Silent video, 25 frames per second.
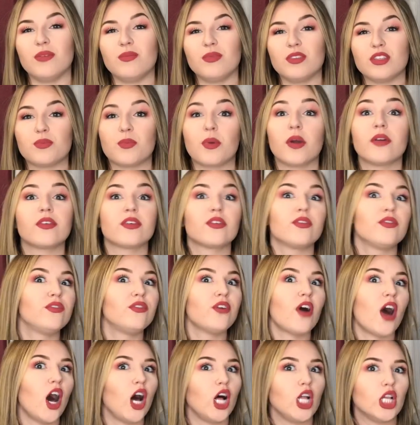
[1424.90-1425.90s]
don't know, it's a perfect
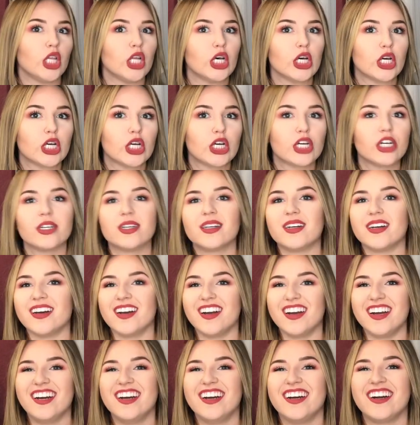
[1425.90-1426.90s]
fall look.
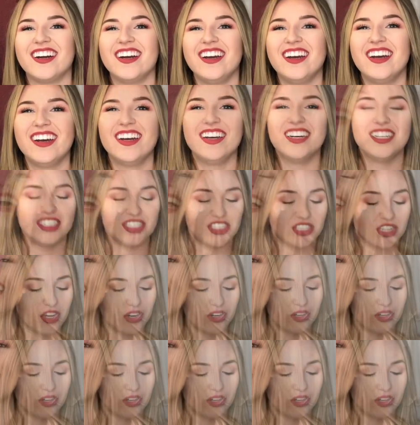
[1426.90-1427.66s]
So